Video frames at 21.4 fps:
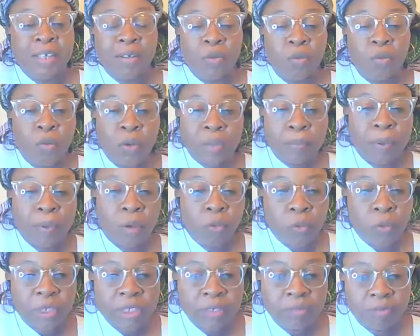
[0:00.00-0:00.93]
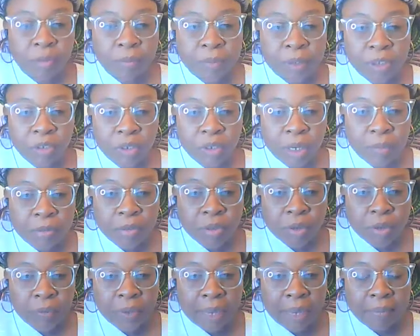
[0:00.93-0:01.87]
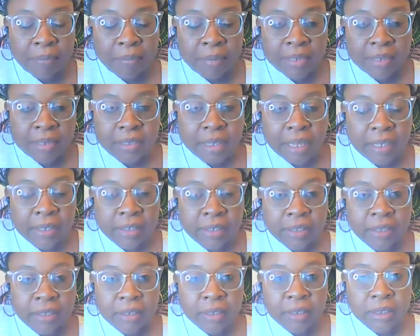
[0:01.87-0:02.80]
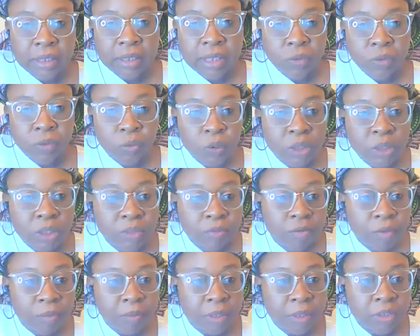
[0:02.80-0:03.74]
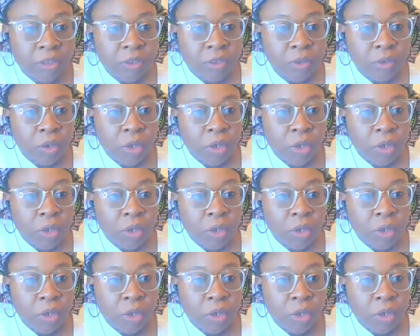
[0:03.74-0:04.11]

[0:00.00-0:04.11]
What about which information? I'm sorry, I missed that. You said which information?